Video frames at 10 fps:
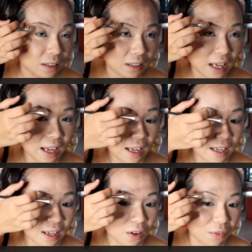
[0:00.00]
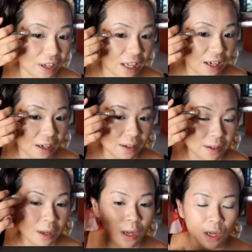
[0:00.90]
Okay, over here.
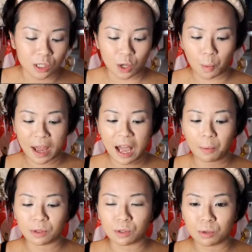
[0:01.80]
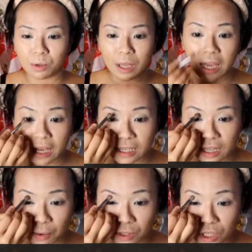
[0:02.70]
So what I will do is
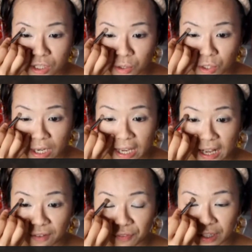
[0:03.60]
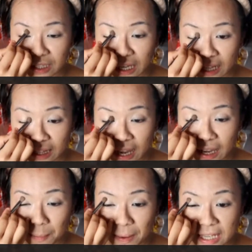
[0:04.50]
I will just usually cover the
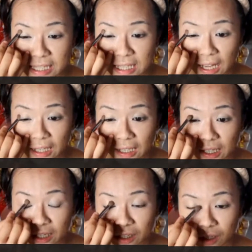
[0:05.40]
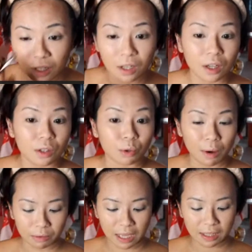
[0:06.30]
entire base color
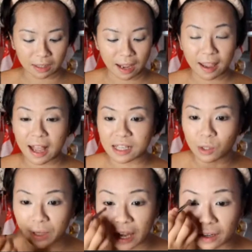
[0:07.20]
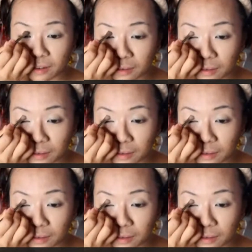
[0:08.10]
throughout the entire eye socket.